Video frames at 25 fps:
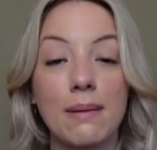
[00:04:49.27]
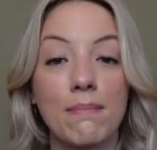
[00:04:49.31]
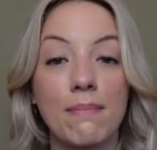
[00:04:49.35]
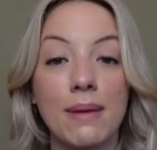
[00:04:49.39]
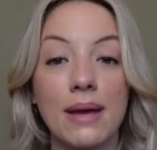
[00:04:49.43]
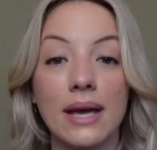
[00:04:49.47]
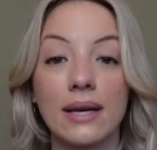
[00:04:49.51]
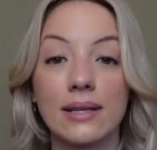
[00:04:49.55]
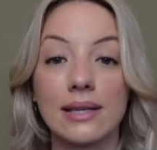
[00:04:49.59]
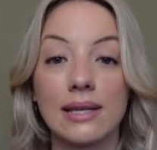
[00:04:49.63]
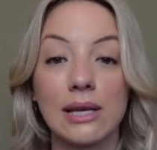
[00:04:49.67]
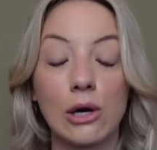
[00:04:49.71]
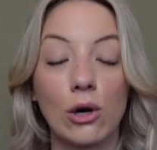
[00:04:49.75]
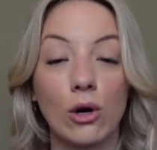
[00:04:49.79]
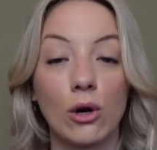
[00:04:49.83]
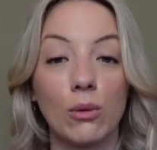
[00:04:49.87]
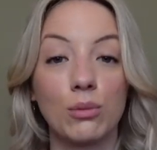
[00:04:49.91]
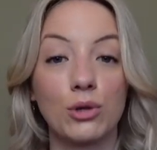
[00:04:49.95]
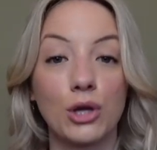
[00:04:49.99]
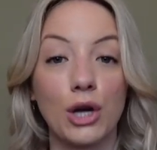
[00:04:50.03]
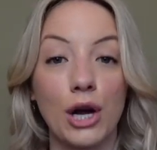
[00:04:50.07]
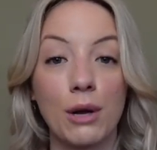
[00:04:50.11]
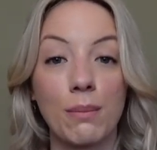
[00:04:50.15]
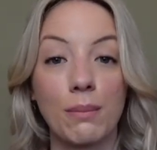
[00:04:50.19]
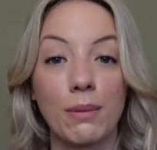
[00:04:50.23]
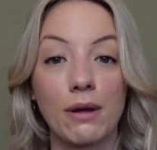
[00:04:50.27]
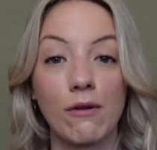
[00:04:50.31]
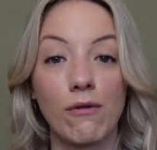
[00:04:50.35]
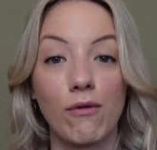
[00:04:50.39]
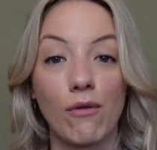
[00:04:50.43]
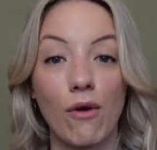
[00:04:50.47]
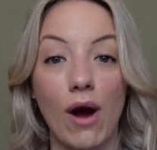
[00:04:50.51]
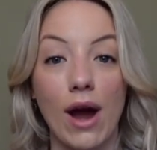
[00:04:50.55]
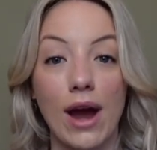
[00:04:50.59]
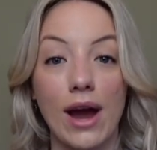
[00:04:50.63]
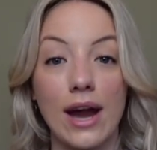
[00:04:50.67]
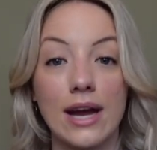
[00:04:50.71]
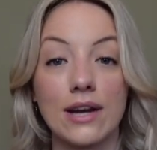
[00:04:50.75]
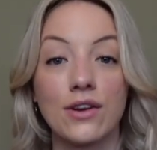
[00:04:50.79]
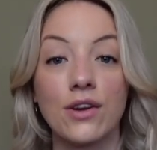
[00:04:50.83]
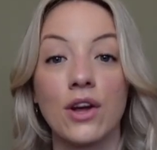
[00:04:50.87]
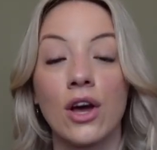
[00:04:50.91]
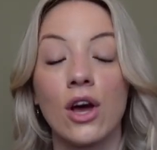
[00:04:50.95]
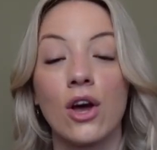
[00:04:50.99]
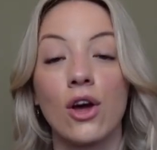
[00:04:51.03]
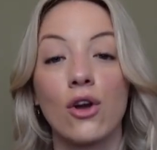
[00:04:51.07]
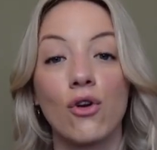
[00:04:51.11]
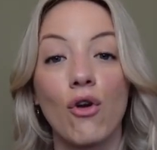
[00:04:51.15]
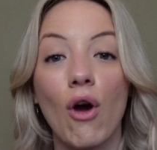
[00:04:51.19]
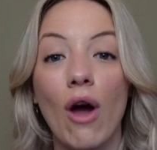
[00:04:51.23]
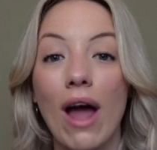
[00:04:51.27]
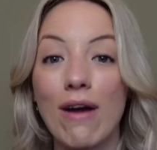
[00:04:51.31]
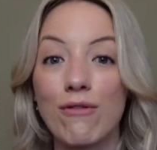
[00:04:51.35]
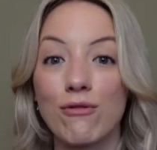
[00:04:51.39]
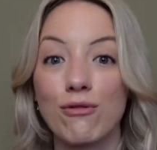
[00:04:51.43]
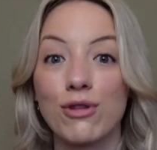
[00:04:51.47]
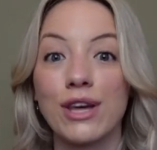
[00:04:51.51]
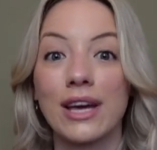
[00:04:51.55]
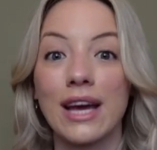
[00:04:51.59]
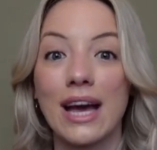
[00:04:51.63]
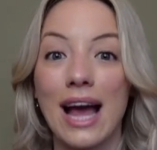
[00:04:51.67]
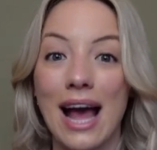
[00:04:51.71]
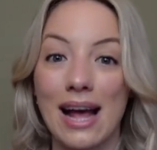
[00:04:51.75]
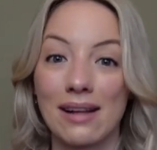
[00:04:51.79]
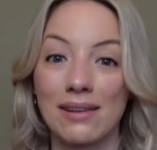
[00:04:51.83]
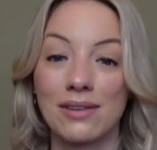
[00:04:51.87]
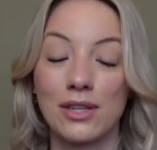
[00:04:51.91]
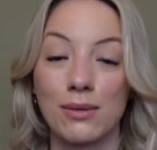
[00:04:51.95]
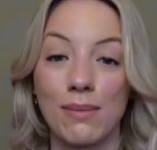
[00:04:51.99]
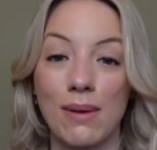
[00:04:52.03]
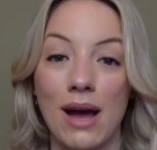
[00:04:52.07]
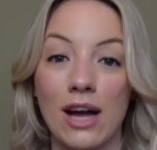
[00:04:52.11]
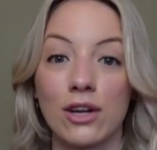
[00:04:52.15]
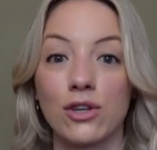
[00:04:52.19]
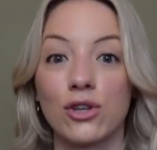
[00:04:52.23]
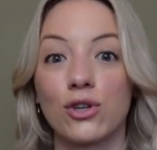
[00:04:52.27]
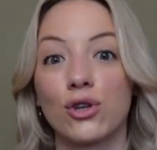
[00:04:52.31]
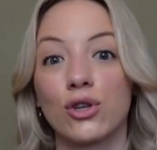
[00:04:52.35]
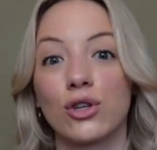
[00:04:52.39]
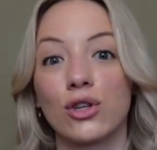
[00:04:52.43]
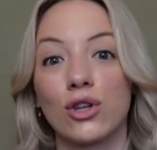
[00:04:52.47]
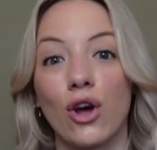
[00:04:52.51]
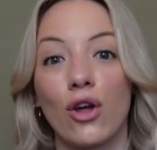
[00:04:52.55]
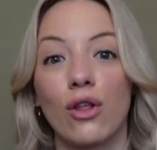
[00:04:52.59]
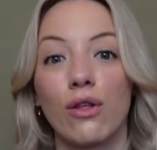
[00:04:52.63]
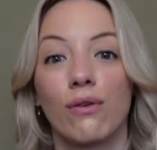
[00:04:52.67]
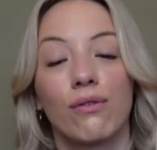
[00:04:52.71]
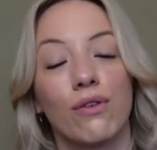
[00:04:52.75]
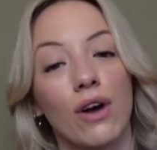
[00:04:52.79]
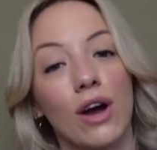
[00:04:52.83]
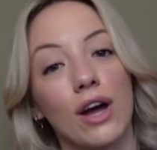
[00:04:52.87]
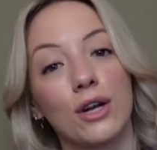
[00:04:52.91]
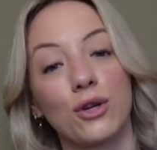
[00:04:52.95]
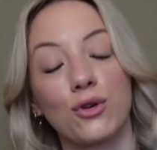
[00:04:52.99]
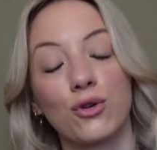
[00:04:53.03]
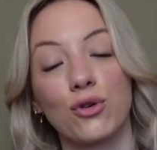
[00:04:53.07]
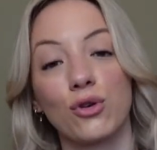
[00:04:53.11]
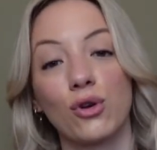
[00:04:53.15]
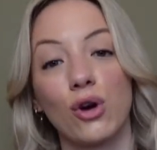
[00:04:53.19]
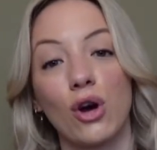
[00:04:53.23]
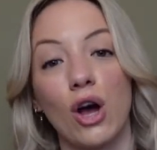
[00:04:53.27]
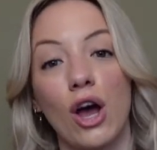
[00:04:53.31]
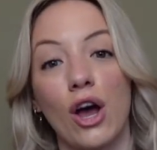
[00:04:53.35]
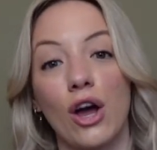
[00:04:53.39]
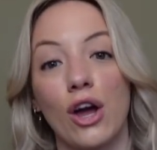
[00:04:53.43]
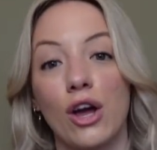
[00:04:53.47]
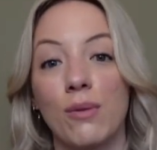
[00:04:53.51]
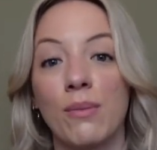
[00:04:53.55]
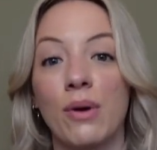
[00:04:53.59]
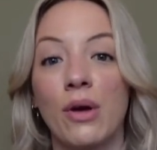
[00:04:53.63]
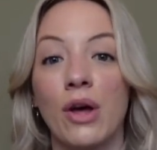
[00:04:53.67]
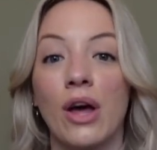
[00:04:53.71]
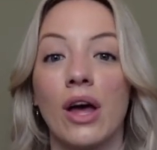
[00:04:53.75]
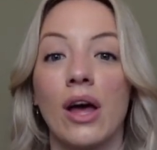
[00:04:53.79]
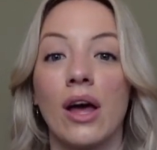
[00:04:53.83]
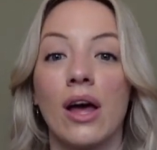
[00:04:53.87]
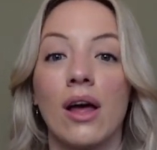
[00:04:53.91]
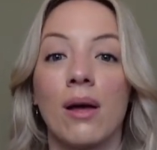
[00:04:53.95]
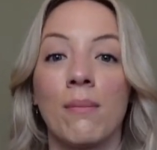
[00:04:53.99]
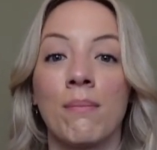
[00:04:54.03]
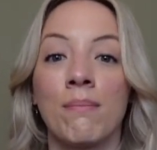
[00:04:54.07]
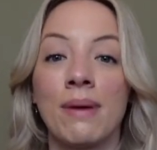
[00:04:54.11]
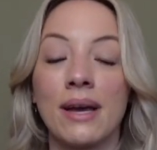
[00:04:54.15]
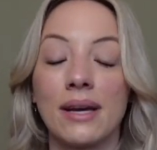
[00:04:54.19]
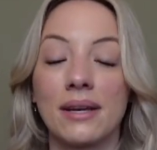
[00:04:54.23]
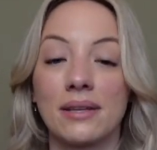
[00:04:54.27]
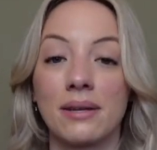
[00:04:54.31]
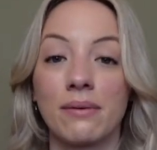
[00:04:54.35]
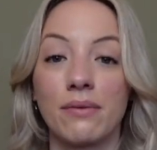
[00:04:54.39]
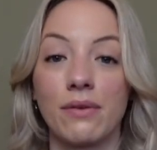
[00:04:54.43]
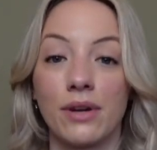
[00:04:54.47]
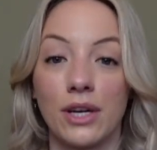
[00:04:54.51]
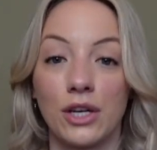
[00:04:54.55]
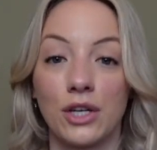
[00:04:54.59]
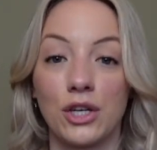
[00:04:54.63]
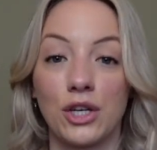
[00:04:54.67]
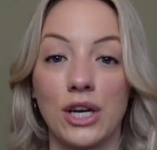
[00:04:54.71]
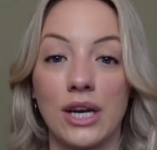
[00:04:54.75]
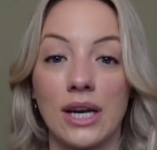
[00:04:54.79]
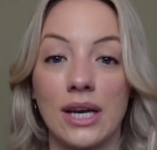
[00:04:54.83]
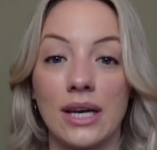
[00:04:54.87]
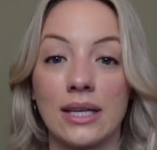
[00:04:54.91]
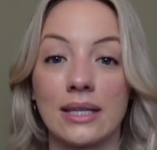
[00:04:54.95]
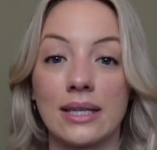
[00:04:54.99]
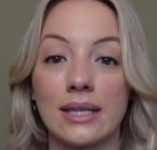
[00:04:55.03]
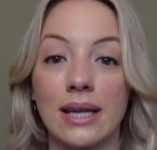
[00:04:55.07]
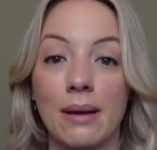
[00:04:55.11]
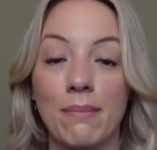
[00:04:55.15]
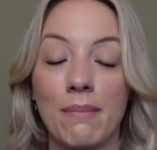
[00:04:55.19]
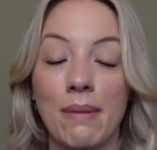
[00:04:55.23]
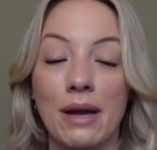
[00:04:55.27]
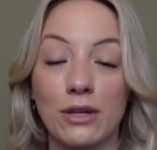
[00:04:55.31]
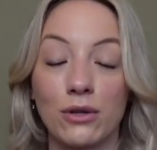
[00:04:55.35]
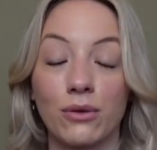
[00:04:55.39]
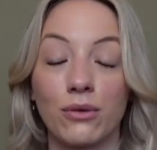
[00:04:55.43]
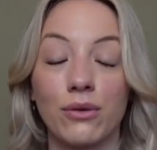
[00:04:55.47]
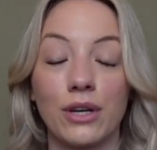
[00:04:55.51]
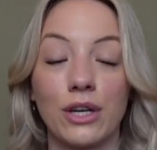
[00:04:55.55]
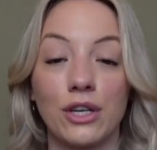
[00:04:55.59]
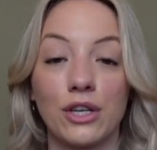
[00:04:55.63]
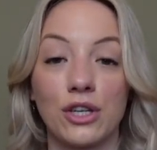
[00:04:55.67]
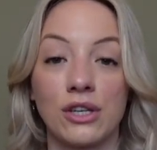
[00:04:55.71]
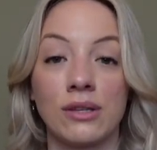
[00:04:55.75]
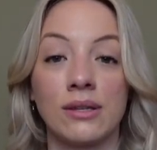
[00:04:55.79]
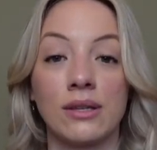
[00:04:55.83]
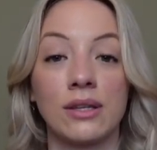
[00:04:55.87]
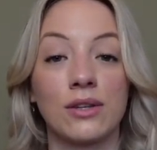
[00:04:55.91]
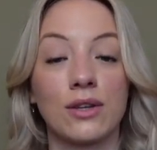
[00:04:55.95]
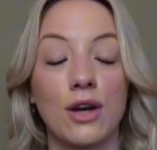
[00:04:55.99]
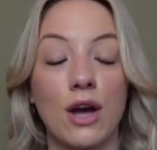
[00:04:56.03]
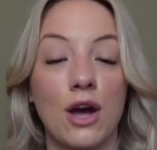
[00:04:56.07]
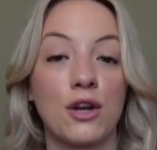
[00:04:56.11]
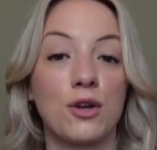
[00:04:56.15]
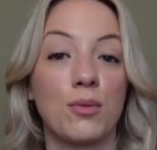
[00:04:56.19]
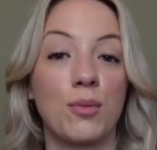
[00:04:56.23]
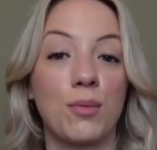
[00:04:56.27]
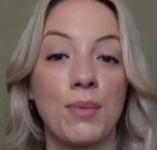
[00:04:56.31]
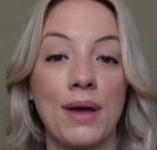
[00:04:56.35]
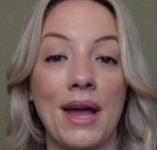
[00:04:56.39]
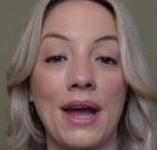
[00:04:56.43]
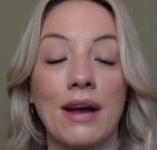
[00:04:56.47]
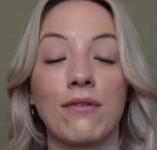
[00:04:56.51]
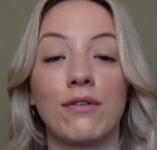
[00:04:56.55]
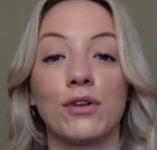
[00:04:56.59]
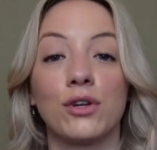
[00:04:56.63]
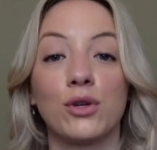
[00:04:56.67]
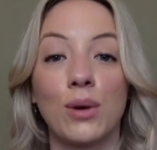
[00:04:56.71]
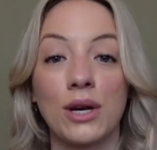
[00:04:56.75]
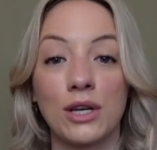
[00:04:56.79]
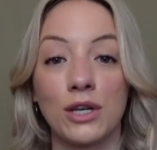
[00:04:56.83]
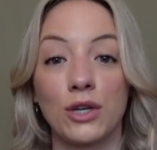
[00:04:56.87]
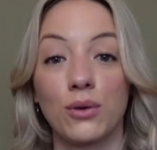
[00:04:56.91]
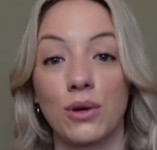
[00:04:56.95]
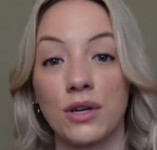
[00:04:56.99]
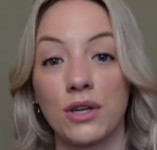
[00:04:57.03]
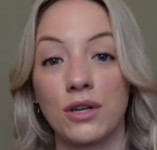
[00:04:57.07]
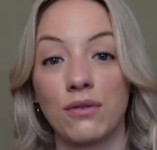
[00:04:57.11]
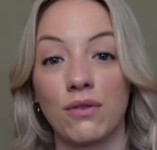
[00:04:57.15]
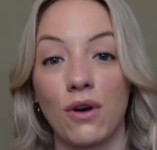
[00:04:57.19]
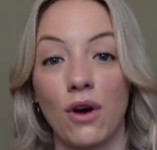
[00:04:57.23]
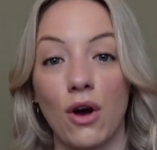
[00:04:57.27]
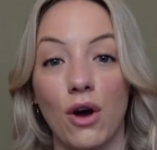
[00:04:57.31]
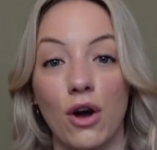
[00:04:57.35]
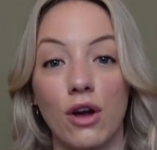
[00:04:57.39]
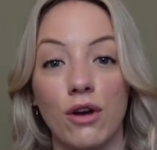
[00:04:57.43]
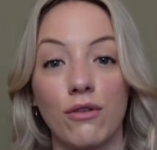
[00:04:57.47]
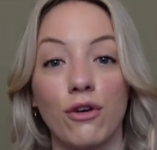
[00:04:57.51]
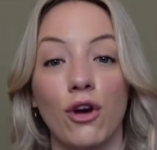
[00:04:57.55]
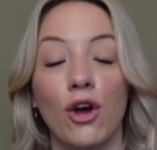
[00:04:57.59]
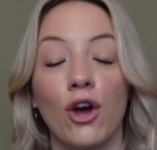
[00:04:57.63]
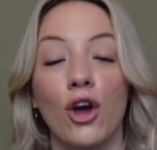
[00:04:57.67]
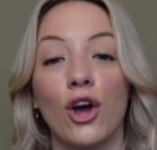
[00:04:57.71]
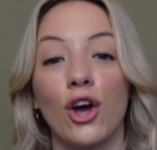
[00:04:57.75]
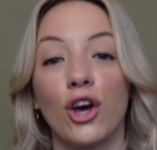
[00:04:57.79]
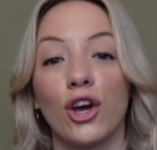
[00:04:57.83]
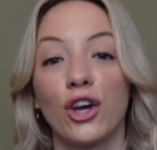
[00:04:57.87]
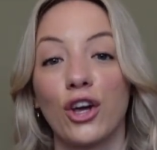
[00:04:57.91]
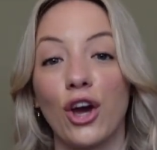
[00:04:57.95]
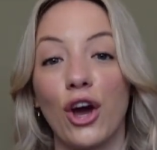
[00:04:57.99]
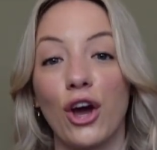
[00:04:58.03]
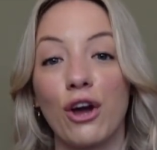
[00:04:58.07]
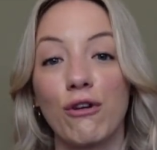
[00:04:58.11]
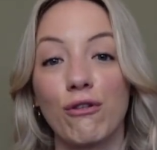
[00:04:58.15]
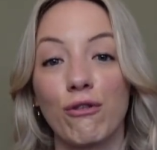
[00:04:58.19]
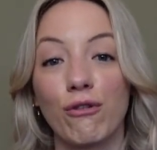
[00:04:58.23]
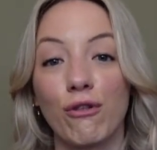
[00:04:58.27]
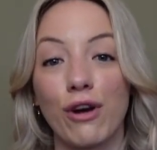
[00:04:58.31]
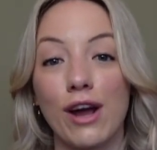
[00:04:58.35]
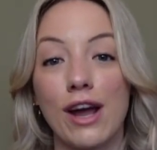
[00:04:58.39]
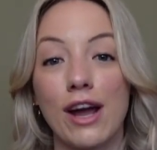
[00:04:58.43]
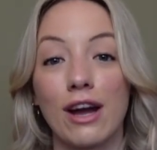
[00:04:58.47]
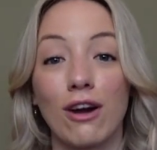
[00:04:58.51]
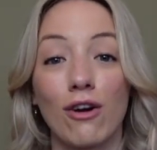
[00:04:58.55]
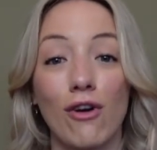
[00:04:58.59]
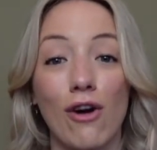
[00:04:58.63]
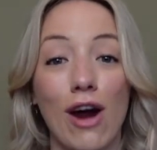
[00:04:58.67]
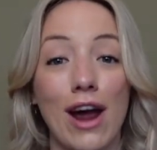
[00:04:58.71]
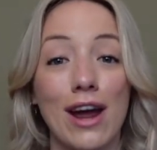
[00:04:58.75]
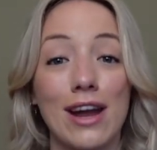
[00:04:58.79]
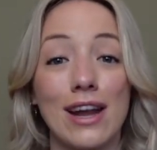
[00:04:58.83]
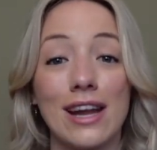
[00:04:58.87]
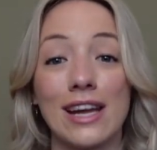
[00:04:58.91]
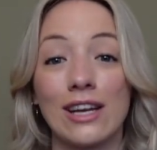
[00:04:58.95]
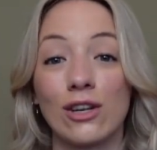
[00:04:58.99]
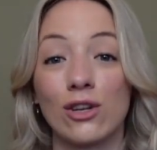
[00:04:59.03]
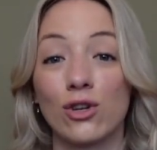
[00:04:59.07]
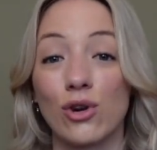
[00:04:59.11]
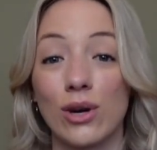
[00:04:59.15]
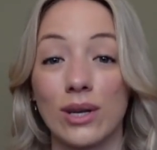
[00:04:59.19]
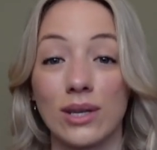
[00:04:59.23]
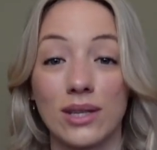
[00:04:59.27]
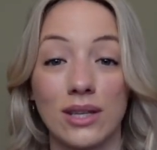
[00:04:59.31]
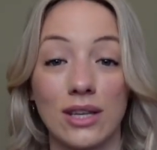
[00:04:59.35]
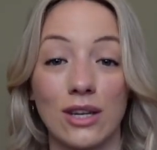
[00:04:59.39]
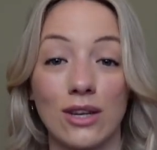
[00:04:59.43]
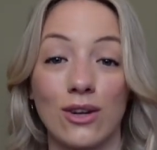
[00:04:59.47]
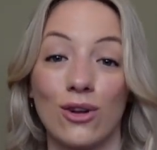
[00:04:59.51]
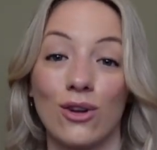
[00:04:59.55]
mix it up, don't be afraid. Not everything has to match, just like the furniture in your home. Mixing finishes, metal finishes is going to be big for 2025. go for it and create an interesting